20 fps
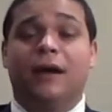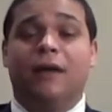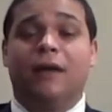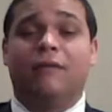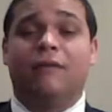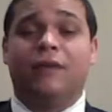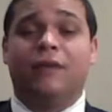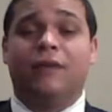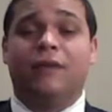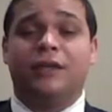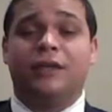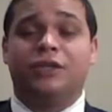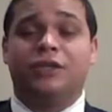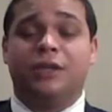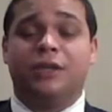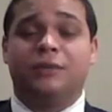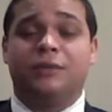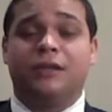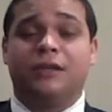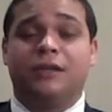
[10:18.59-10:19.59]
of
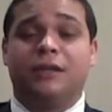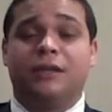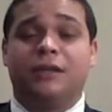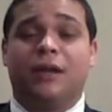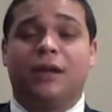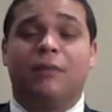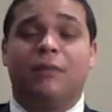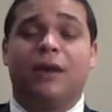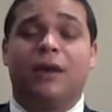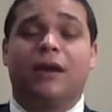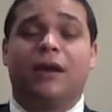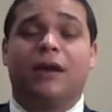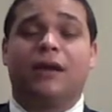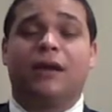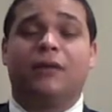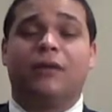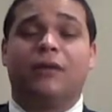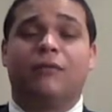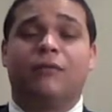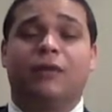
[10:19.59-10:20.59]

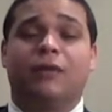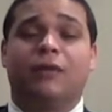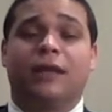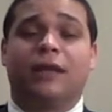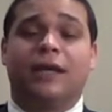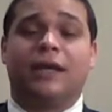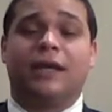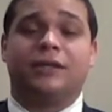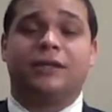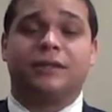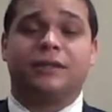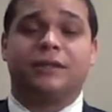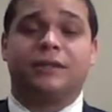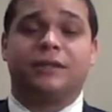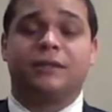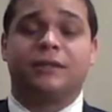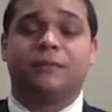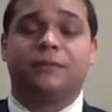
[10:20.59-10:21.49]
Egyptian-American relations.